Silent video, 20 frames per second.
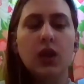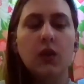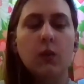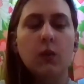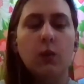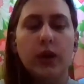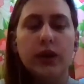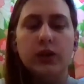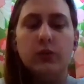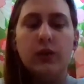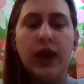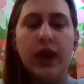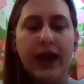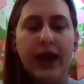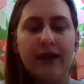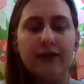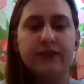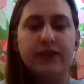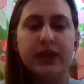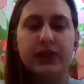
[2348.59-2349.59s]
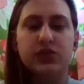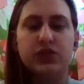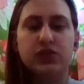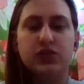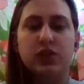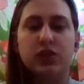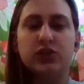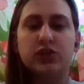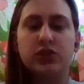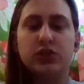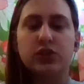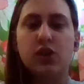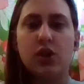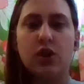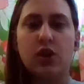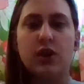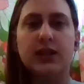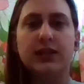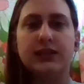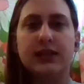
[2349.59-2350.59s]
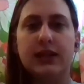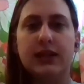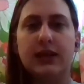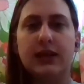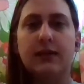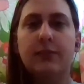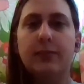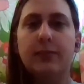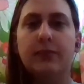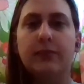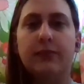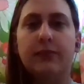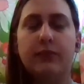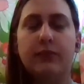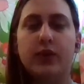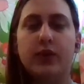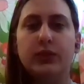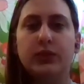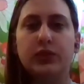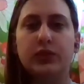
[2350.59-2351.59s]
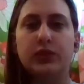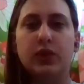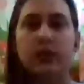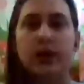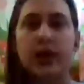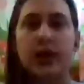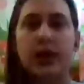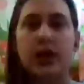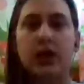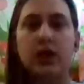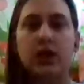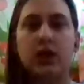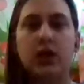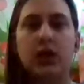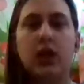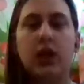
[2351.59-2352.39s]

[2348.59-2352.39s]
when you have that structure already set up before you start writing,